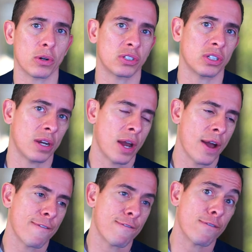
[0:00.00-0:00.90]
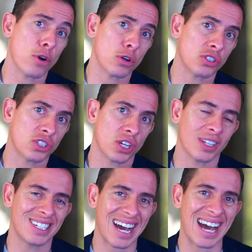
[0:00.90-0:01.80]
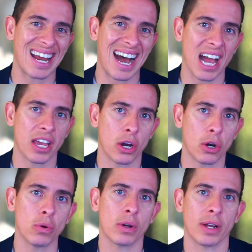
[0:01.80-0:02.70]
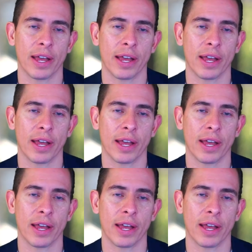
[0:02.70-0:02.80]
person, first.io,